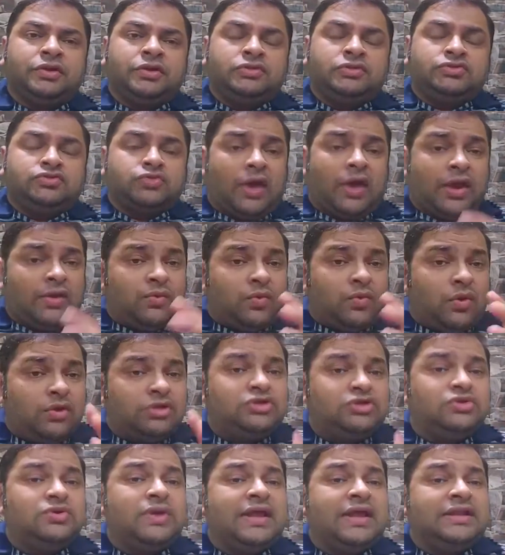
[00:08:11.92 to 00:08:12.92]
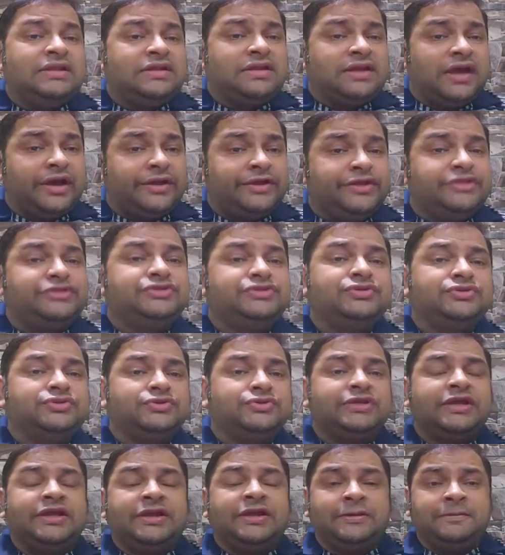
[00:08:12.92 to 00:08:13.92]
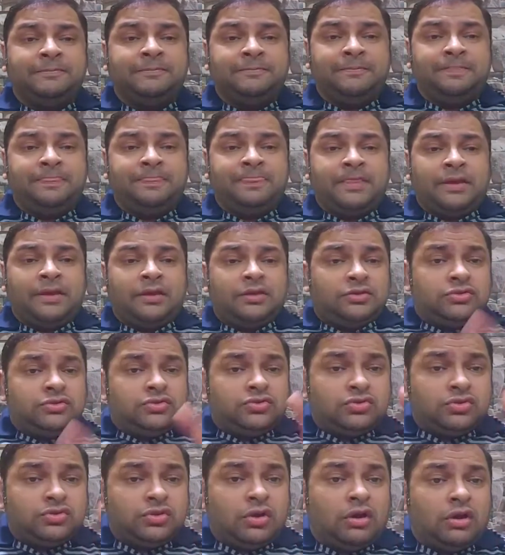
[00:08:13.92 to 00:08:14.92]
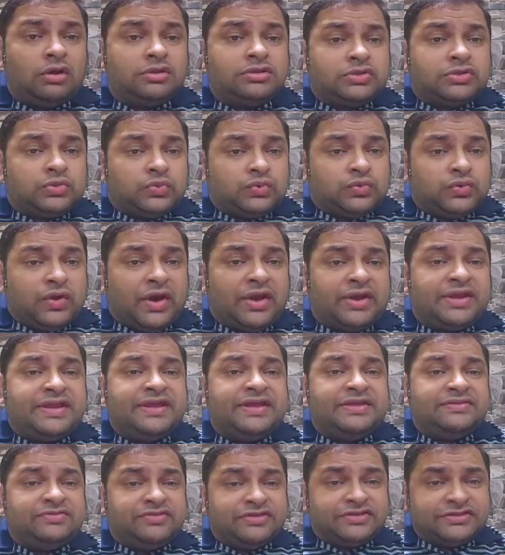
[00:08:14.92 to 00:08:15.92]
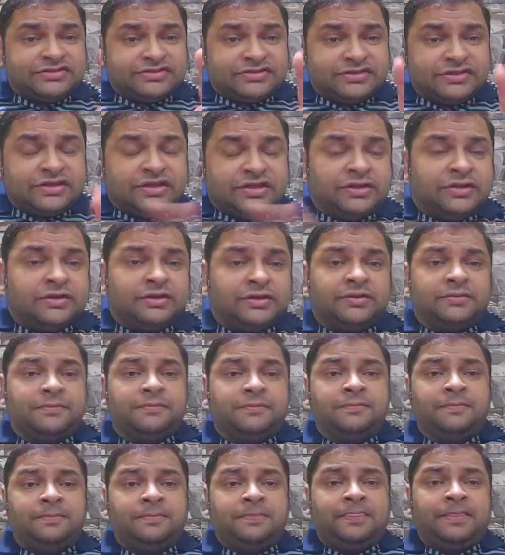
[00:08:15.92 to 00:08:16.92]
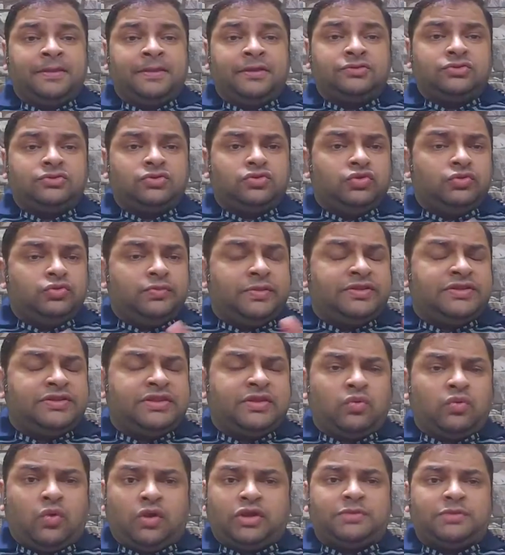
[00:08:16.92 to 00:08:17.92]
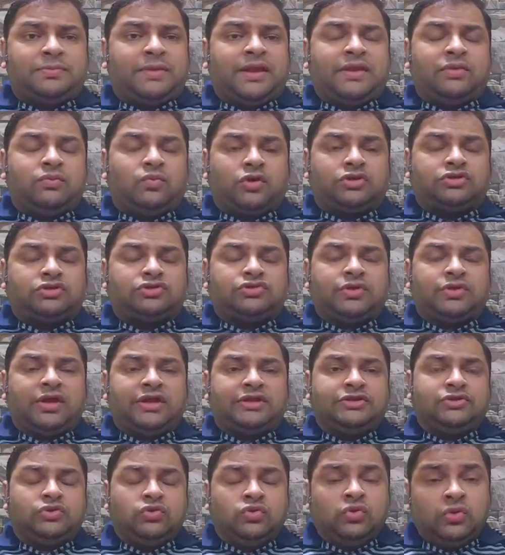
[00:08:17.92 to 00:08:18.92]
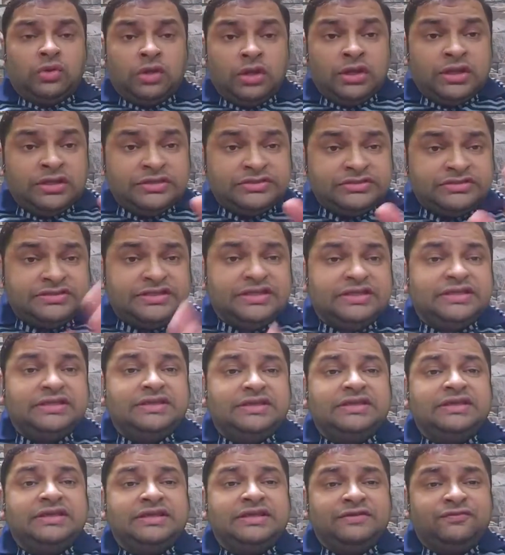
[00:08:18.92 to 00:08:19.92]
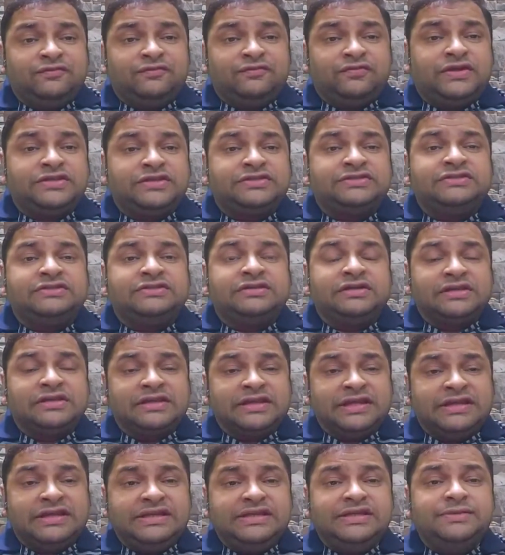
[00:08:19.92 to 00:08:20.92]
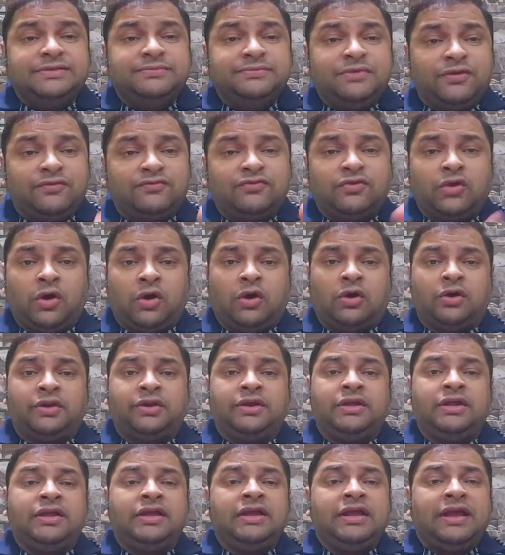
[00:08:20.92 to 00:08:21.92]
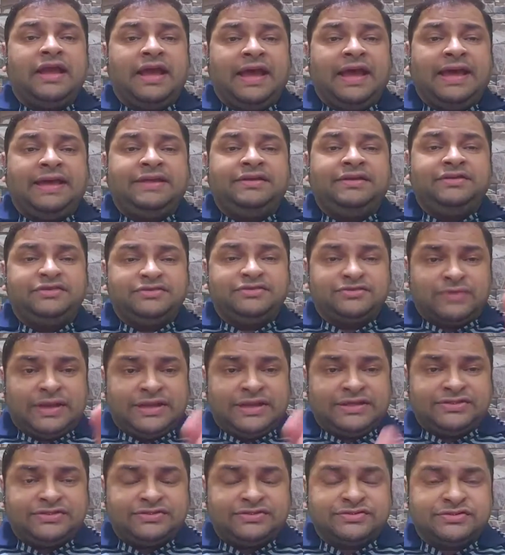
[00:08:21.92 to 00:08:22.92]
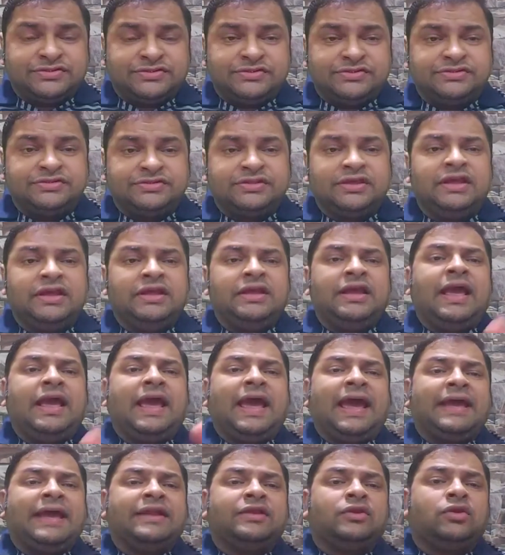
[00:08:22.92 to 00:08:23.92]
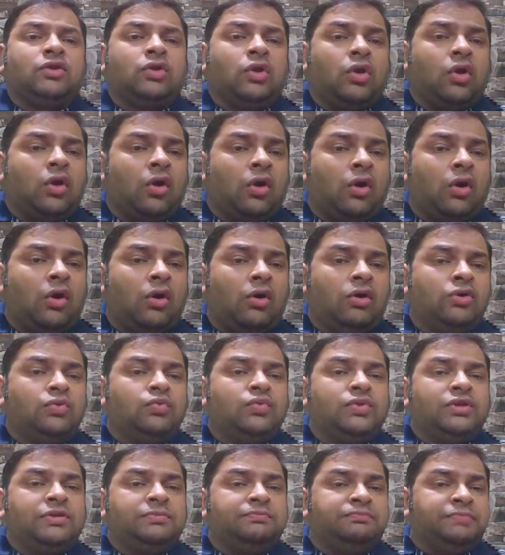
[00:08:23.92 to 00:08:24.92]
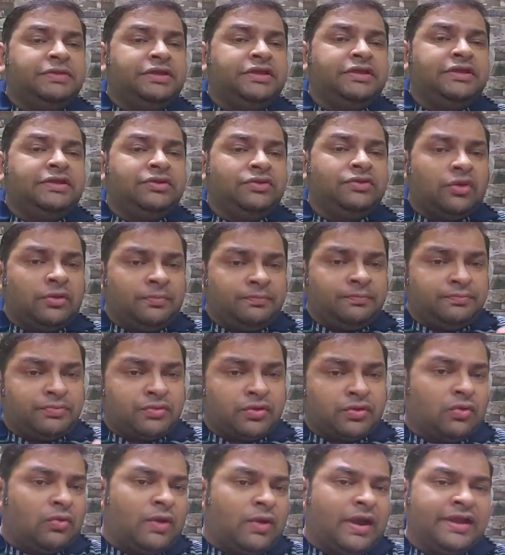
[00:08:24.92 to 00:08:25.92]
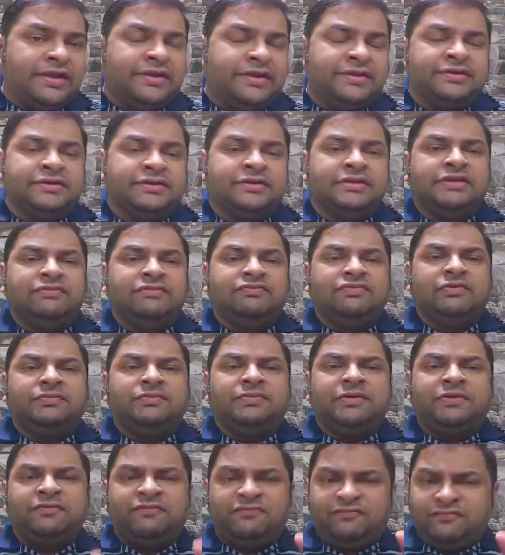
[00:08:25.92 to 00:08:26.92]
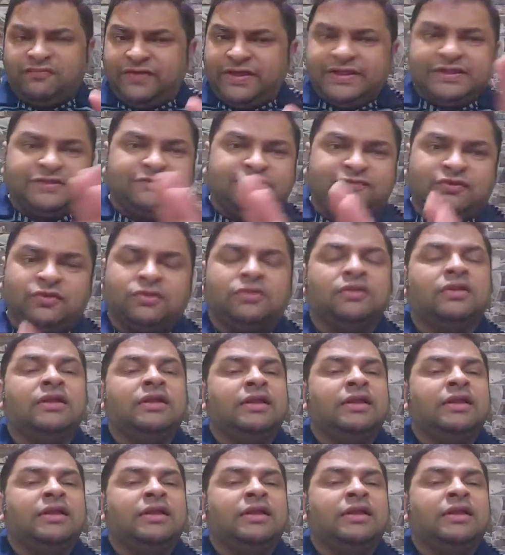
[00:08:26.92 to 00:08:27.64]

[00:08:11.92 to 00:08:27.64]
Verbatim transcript: So I want to encourage you today. Do not worry this year. So you may say, what am I, what should I do? Seek ye first the kingdom of God and his righteousness, and God will be your provider. He will be faithful